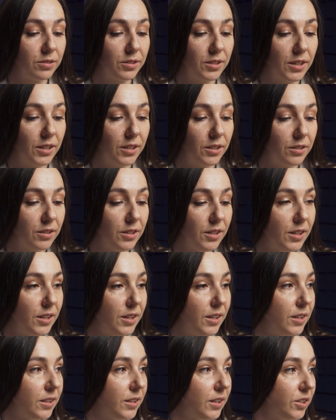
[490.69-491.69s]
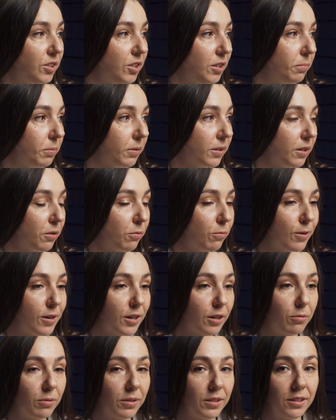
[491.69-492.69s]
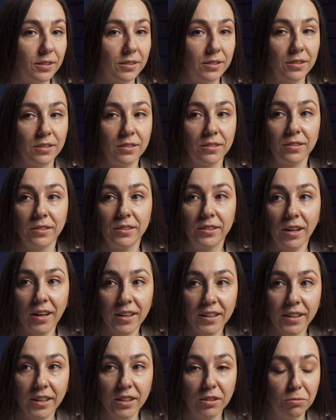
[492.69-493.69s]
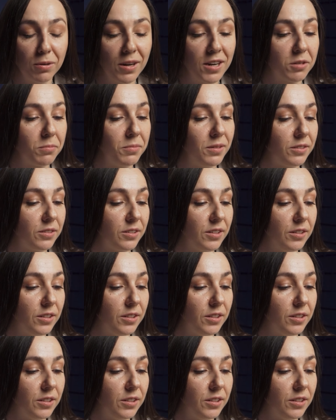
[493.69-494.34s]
They typically work within dark environment,